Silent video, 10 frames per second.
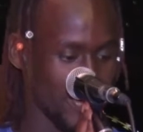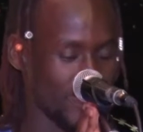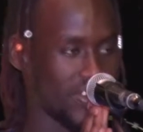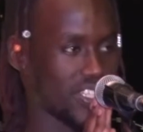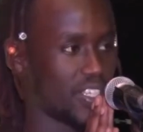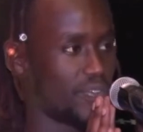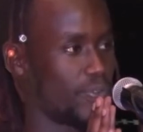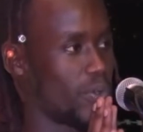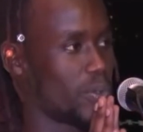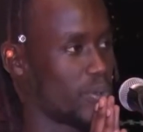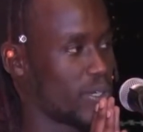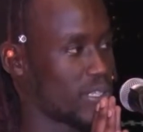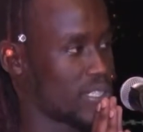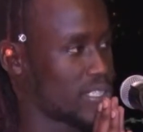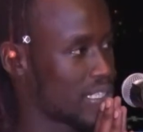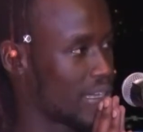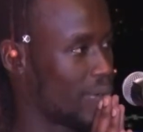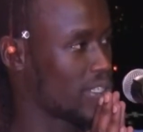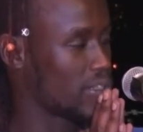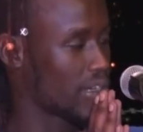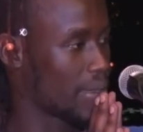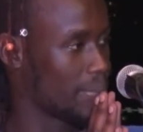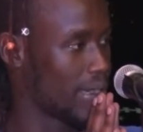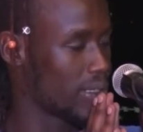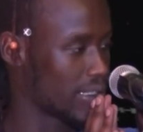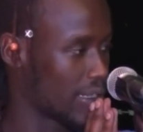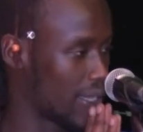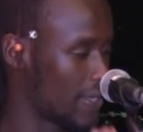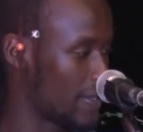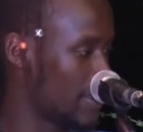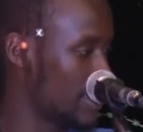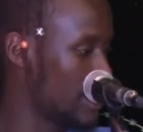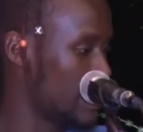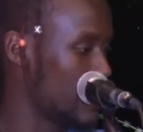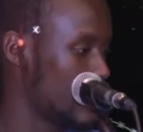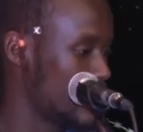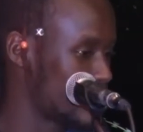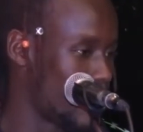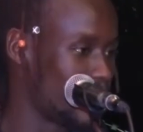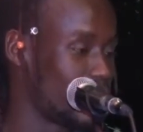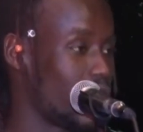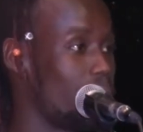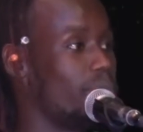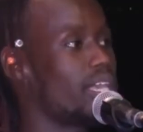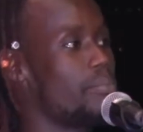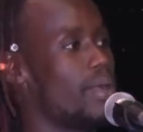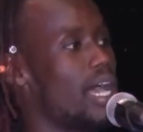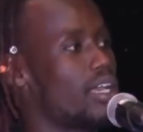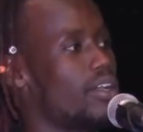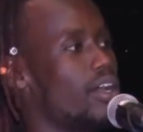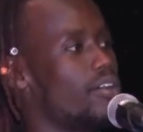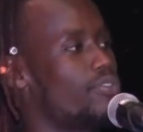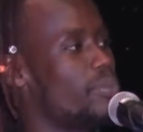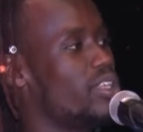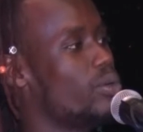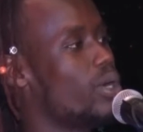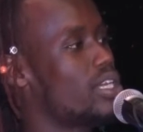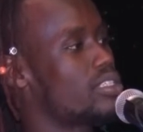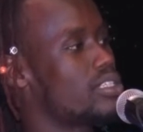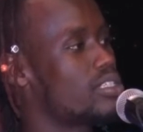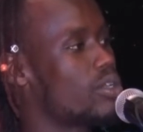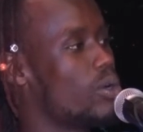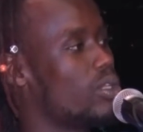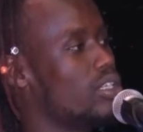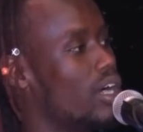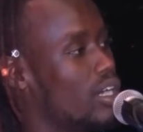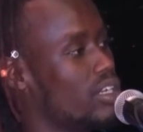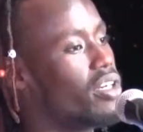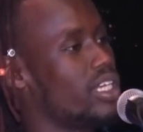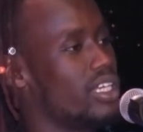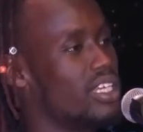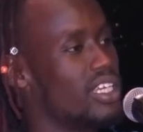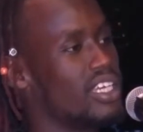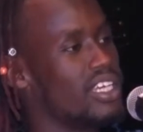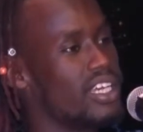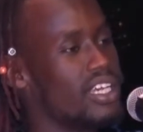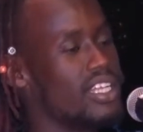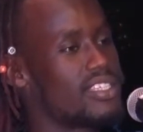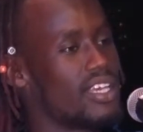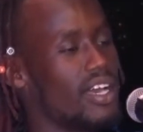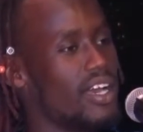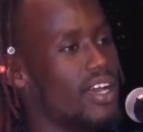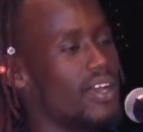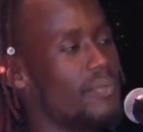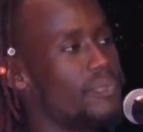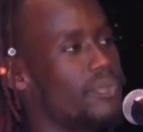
First and foremost, I want to talk about something that I'm bringing back from the U.S. It's called Artery. It's an